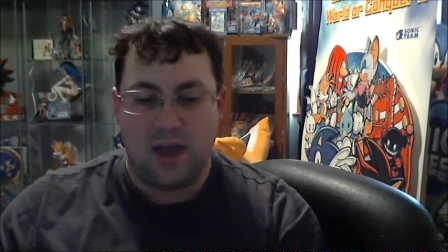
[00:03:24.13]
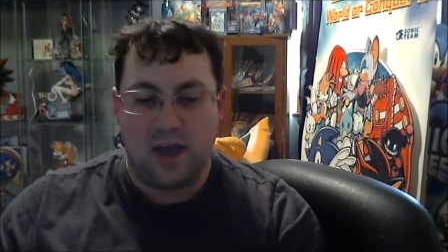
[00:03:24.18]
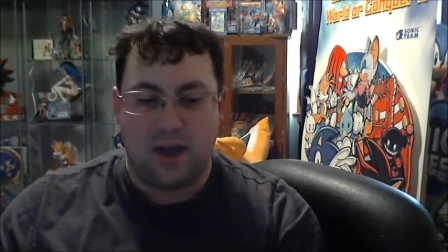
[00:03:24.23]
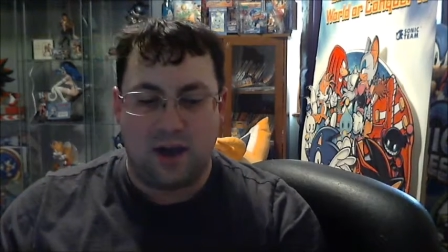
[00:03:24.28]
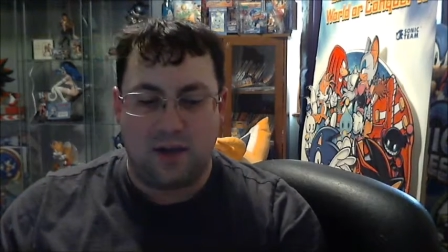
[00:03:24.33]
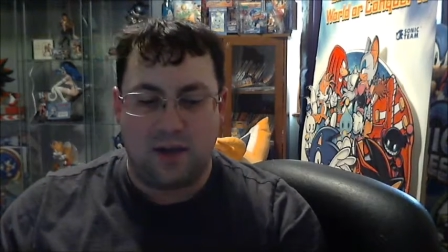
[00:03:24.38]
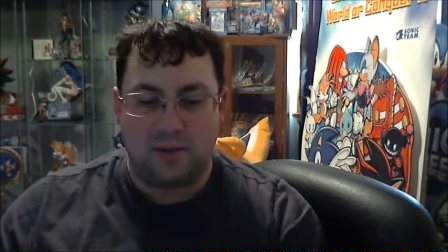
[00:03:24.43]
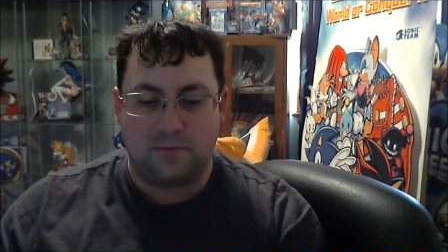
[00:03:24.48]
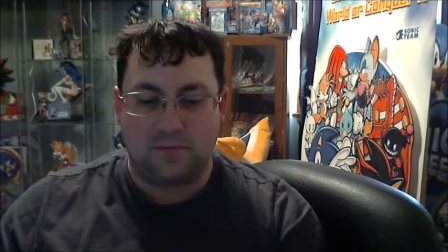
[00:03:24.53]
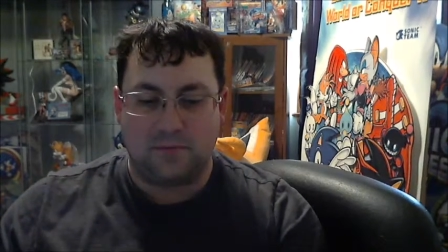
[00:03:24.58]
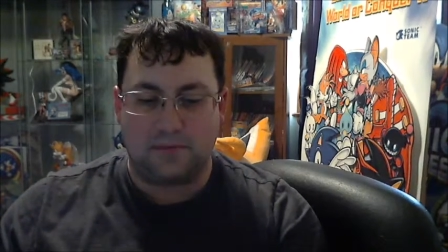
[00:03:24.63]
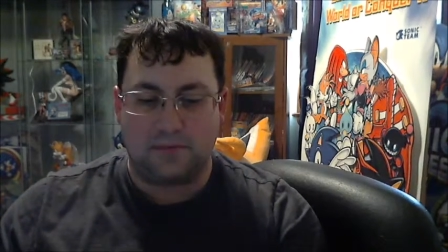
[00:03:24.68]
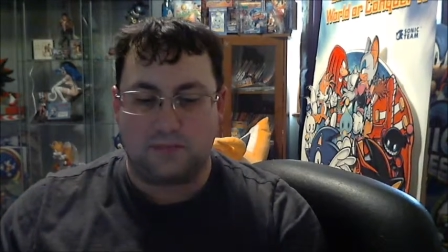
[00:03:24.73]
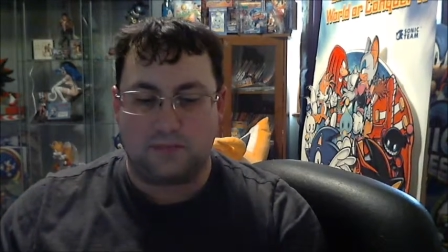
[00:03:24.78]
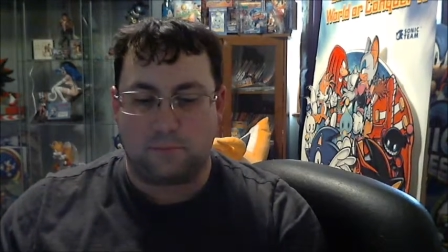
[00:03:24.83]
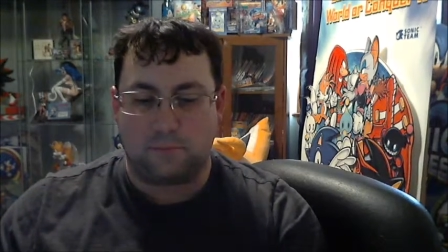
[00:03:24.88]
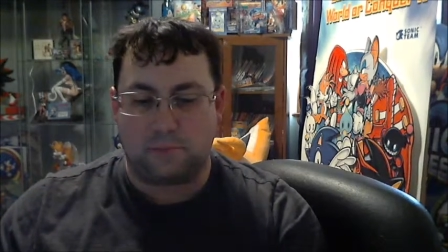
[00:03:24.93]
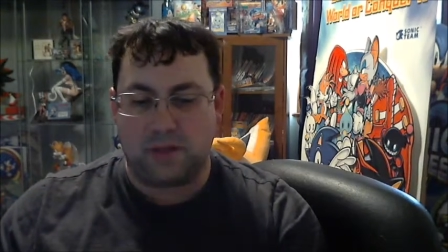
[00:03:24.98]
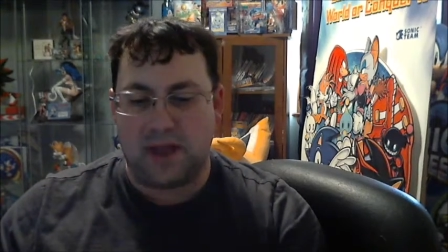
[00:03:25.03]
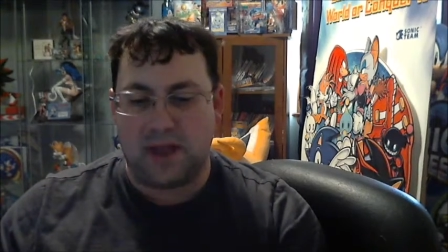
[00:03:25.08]
Uh, this is
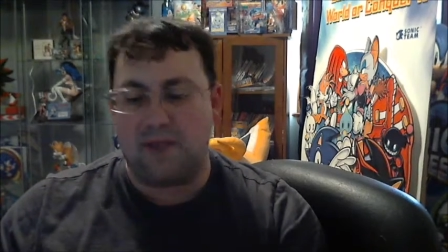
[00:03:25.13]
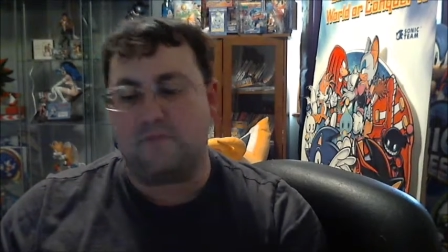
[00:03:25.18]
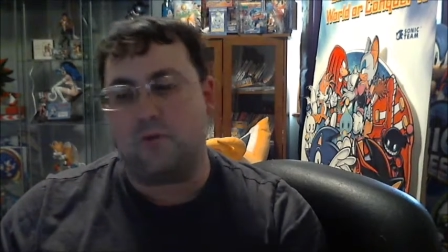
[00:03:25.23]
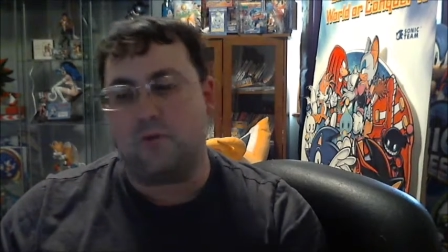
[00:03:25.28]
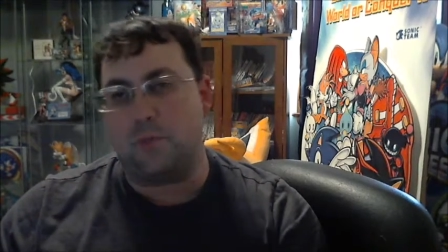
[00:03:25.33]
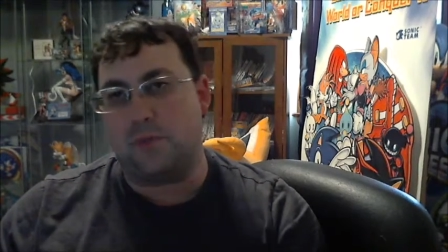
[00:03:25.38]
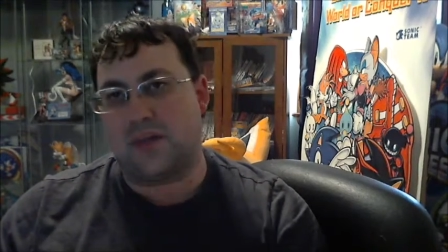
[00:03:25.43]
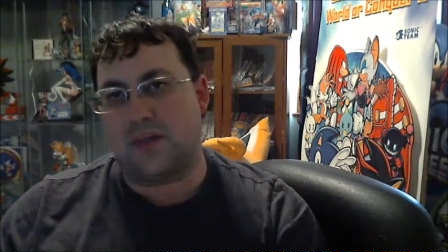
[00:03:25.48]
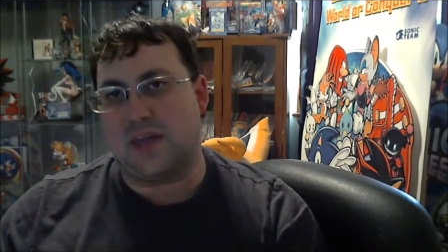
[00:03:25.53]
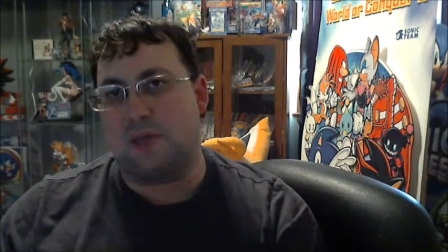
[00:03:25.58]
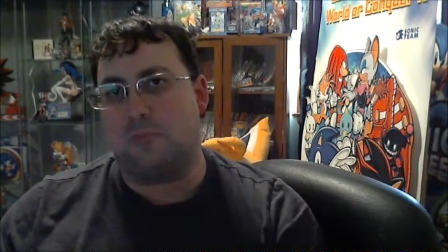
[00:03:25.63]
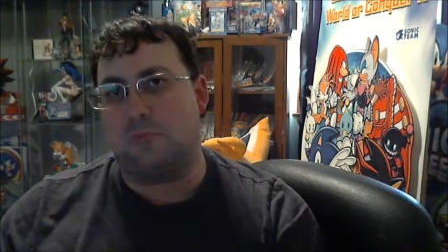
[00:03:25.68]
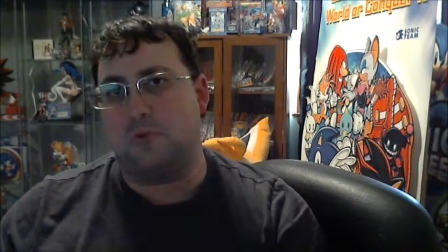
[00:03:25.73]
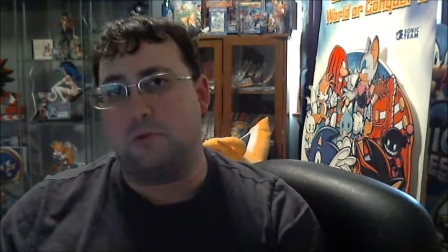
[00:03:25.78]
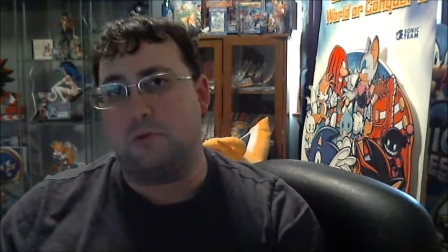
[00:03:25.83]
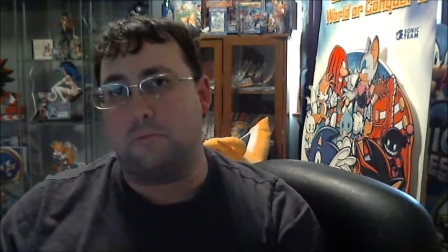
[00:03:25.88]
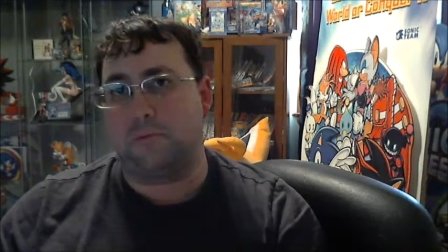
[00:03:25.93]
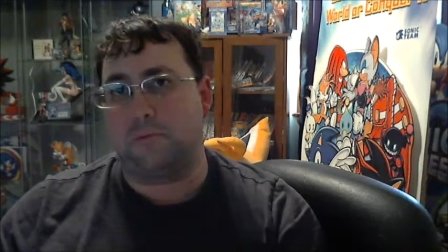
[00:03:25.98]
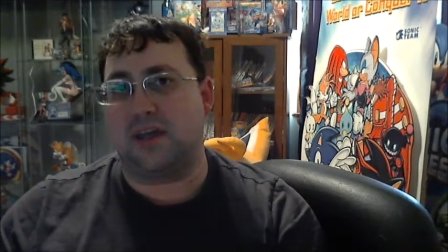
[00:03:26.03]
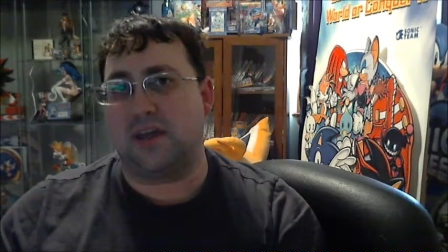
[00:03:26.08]
a platforming game where
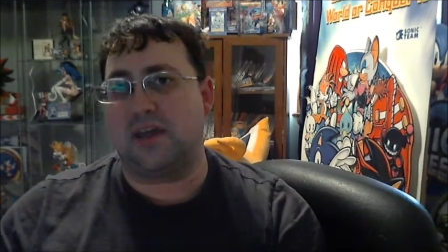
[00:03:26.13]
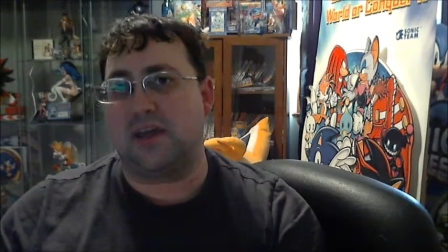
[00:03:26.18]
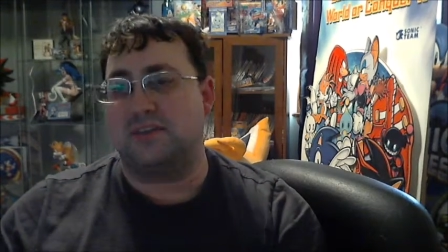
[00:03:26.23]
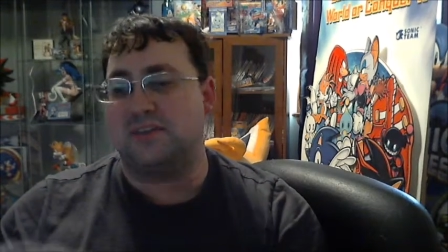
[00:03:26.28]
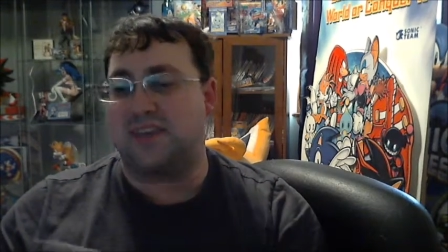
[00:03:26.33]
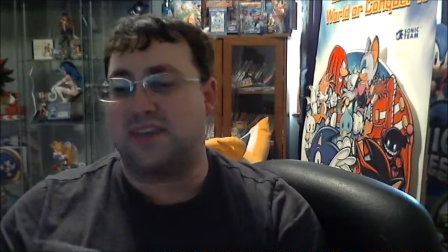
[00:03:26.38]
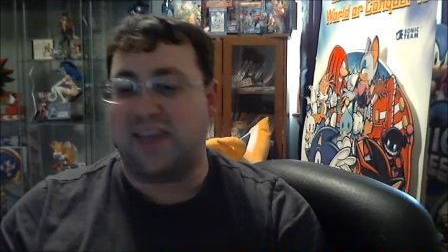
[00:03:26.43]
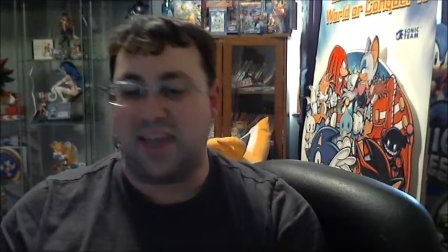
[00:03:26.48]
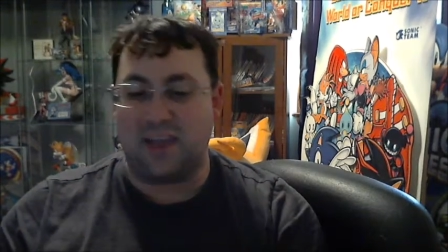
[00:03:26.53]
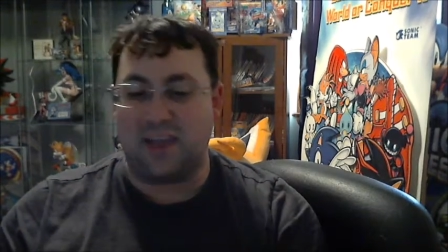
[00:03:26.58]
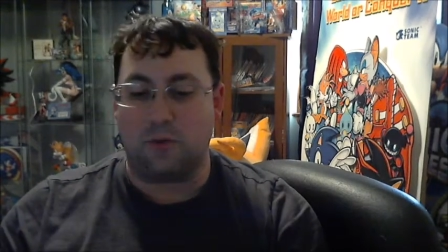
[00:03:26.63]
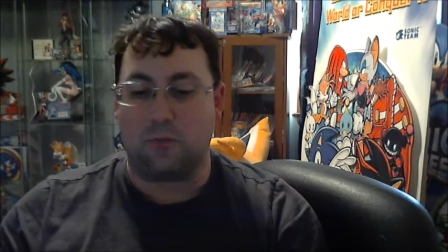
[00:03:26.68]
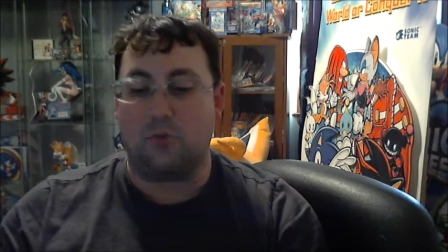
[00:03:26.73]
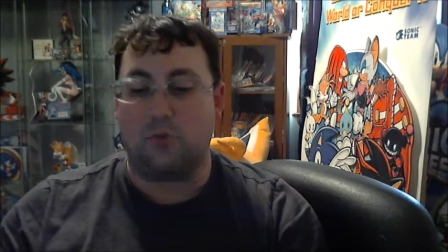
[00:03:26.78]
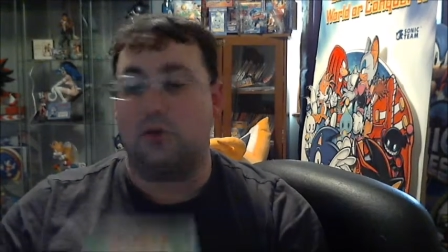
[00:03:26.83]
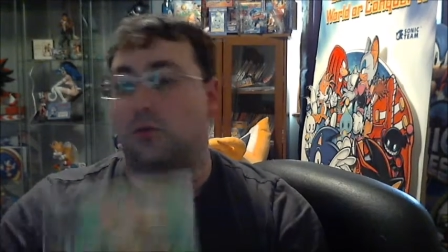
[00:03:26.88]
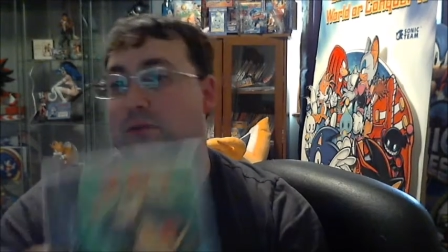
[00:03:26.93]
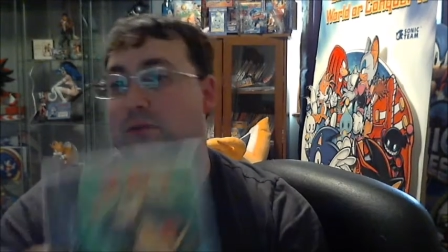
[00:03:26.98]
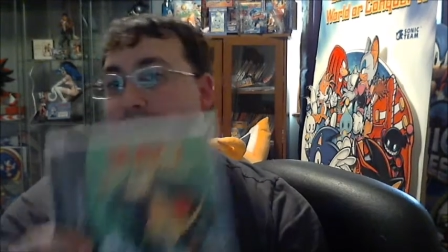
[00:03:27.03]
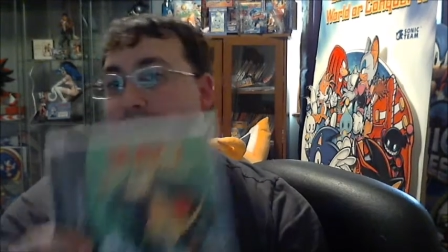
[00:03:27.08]
you play as a kangaroo, and